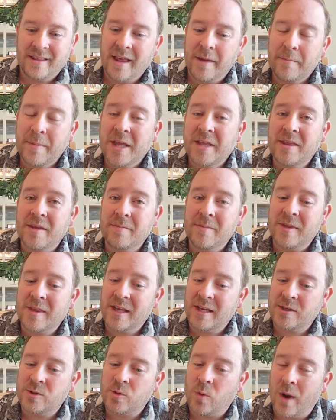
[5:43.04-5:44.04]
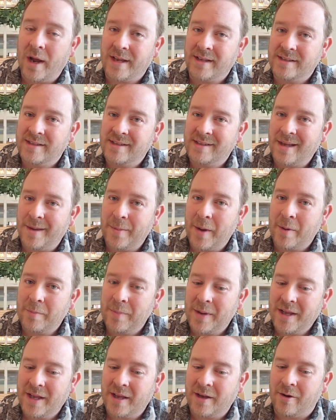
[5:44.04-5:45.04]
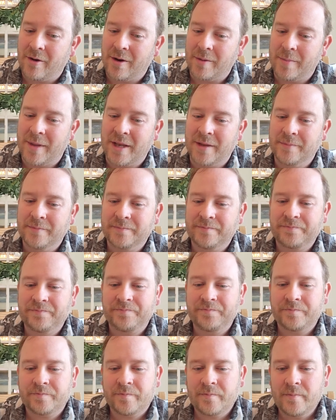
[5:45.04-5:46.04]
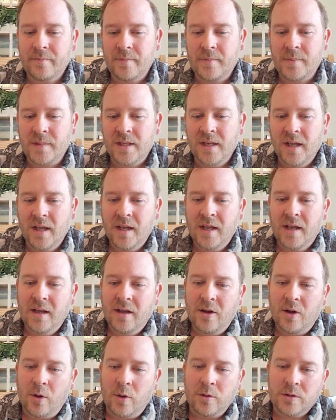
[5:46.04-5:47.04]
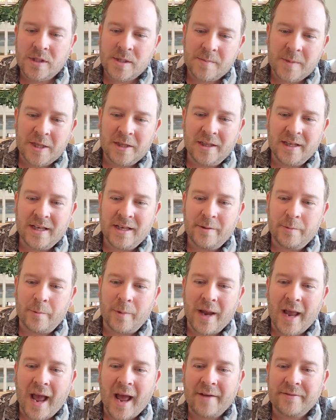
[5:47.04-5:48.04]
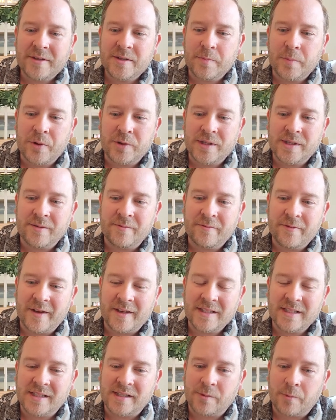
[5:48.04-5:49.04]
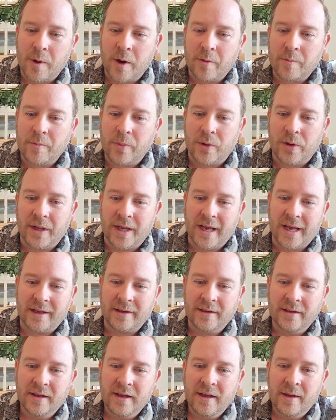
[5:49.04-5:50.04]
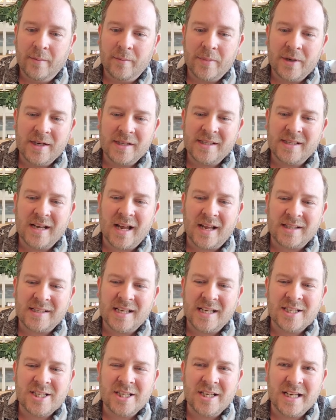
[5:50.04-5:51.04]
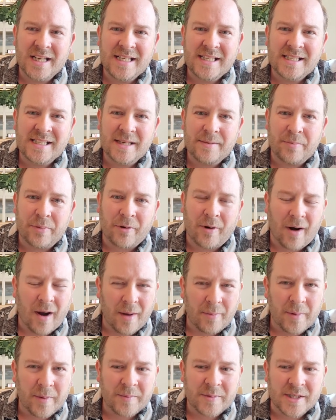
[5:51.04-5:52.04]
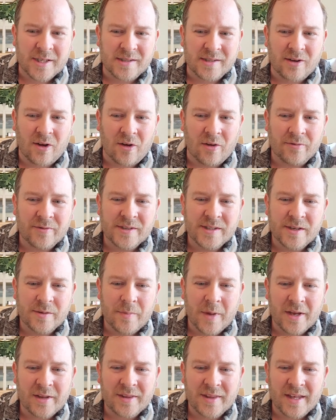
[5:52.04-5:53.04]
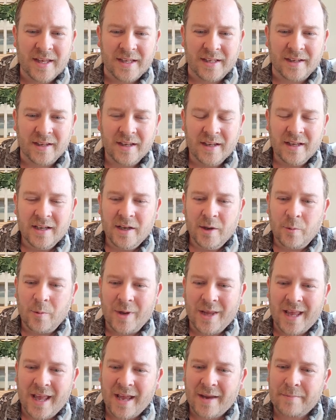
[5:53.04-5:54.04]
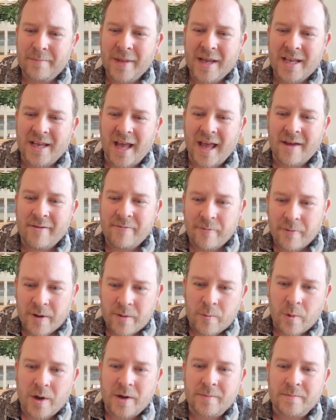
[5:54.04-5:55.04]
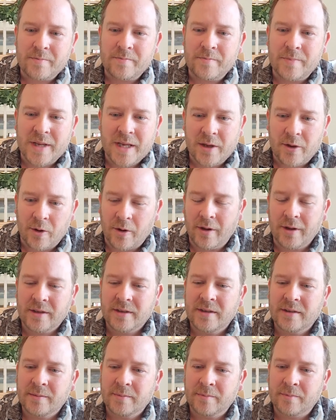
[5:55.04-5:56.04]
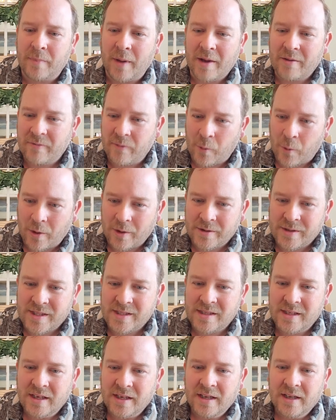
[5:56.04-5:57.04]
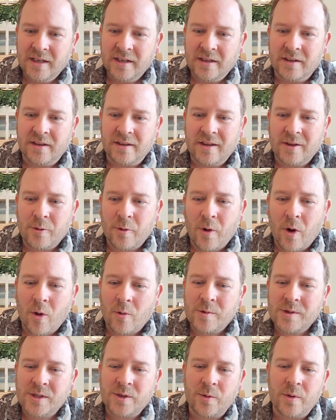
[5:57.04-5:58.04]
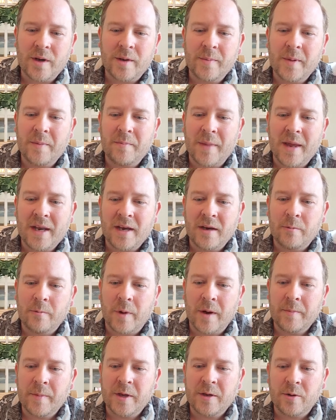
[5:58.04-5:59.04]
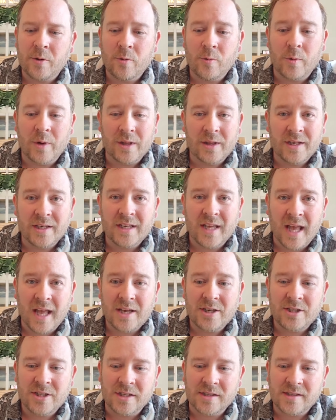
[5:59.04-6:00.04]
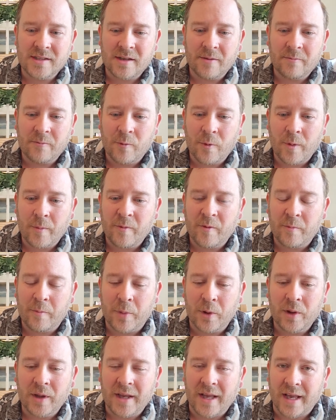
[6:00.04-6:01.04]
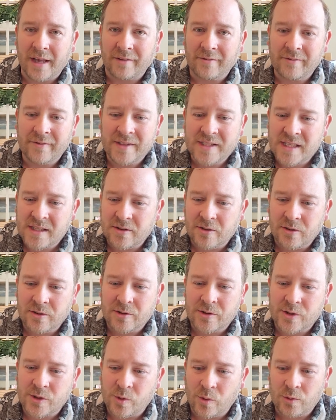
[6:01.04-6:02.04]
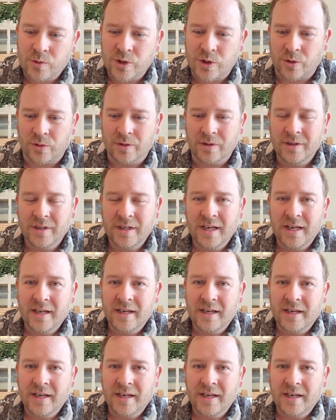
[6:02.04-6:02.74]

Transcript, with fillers: That made them think twice about picking on me. Ultimately, we have to put some fences around bullying, but it's not such an easy problem to solve as you might think. We can't make everyone be good by force, there are always going to be men and women who will engage in some form of bullying, physical or social.